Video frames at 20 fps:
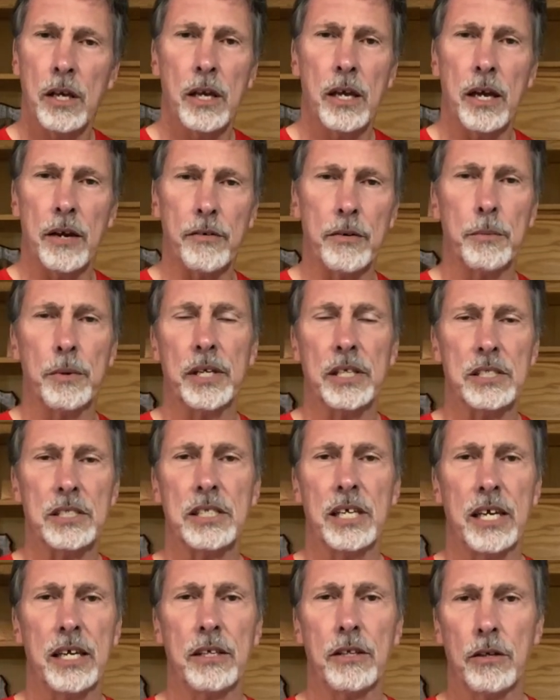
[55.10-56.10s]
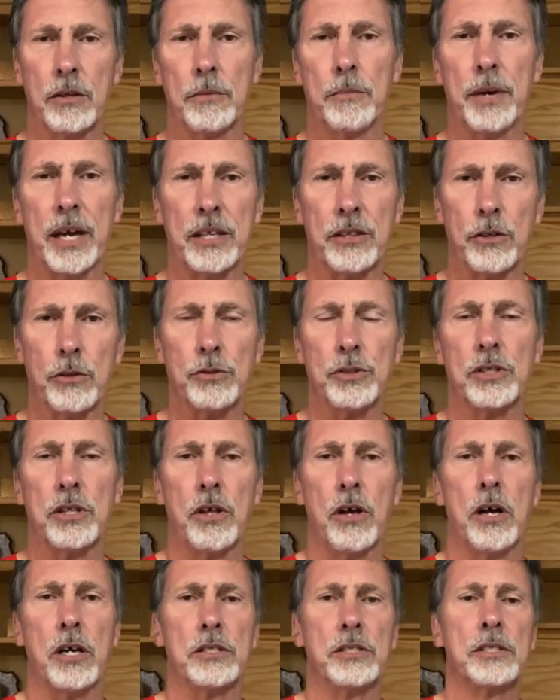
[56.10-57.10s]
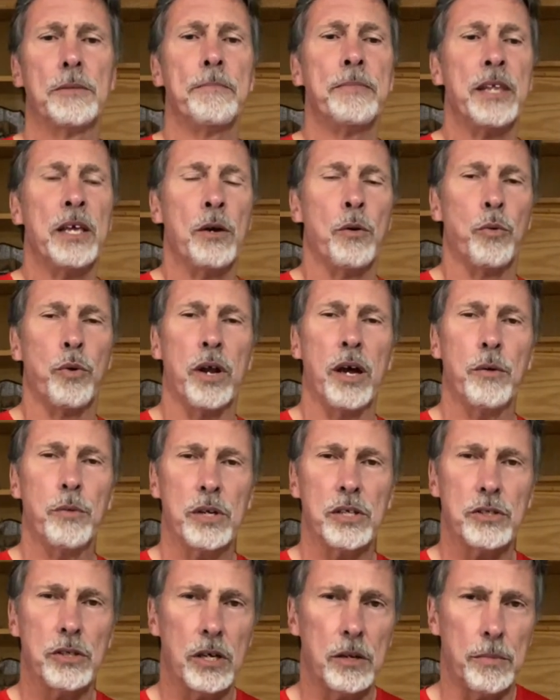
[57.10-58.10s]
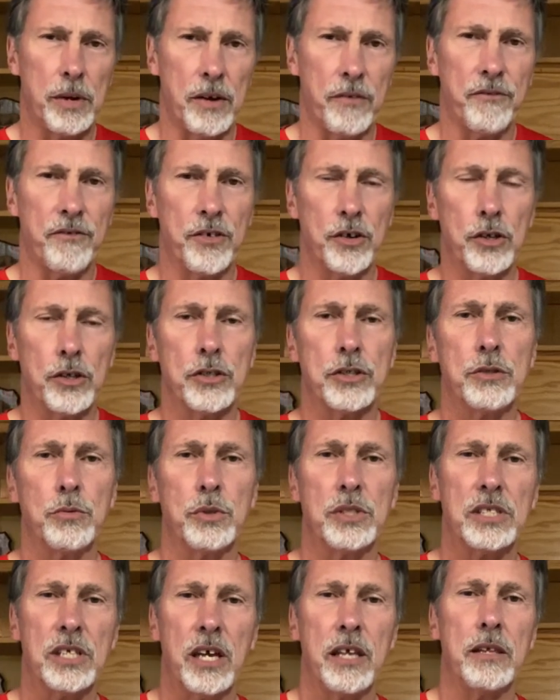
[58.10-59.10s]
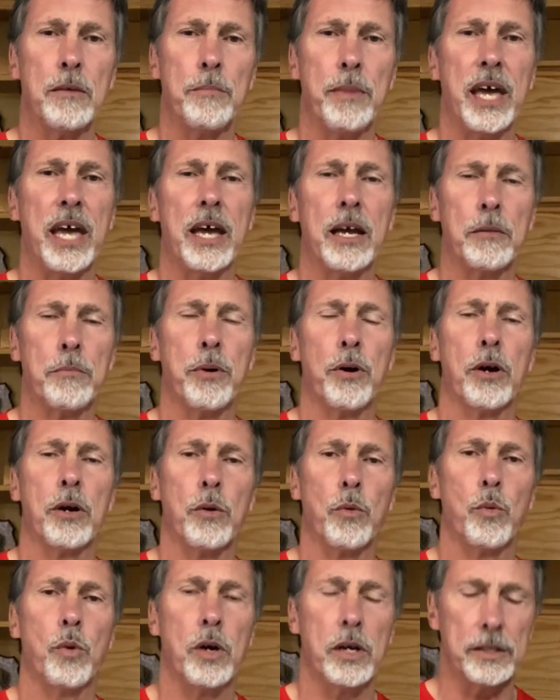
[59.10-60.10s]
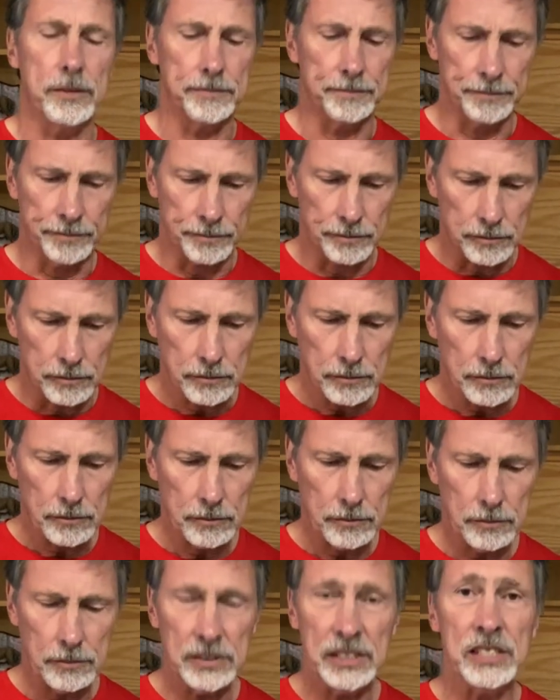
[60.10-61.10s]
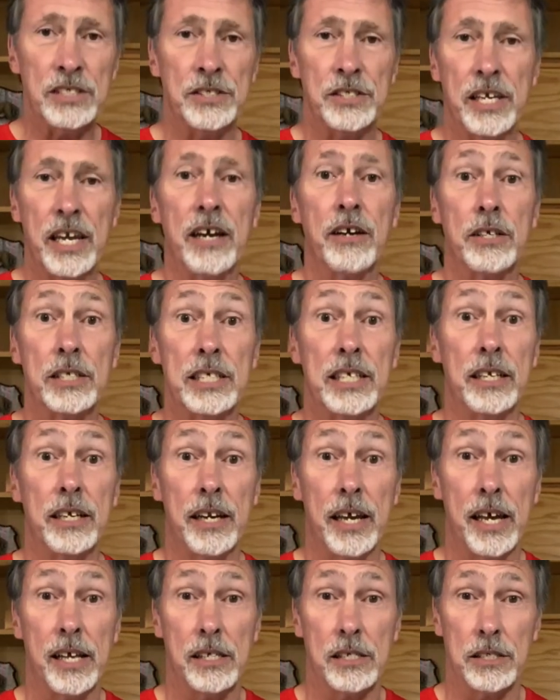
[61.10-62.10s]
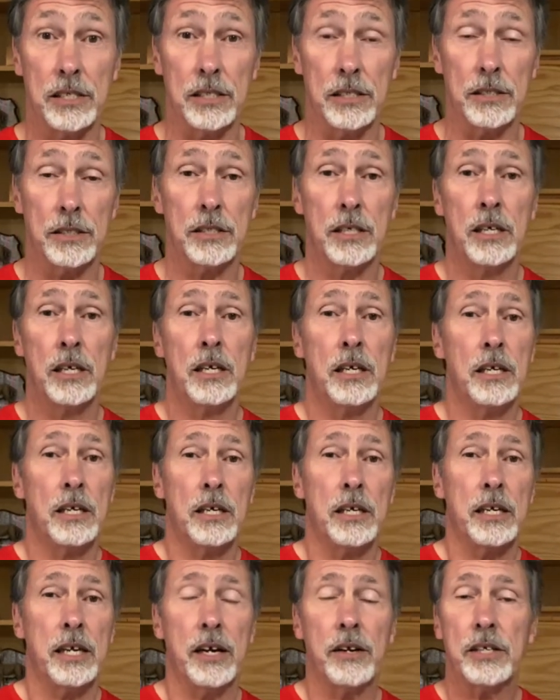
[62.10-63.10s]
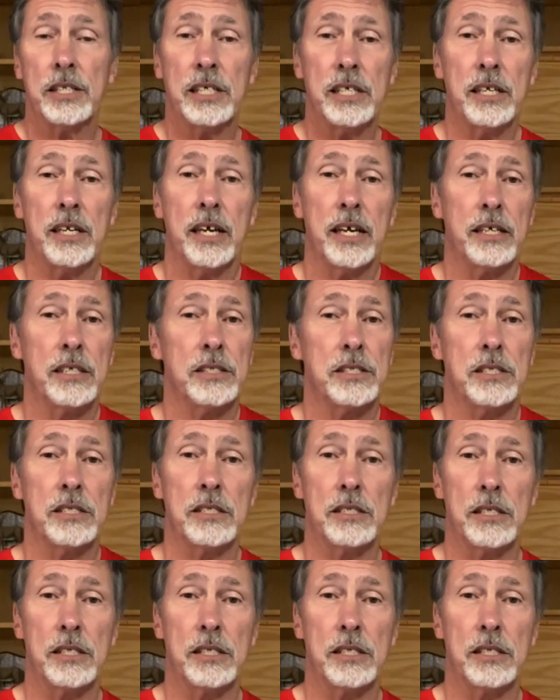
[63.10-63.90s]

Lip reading: everybody saying about those laws. What I want to talk about first, what's on the bag, part one, is the guaranteed analysis. Guaranteed analysis,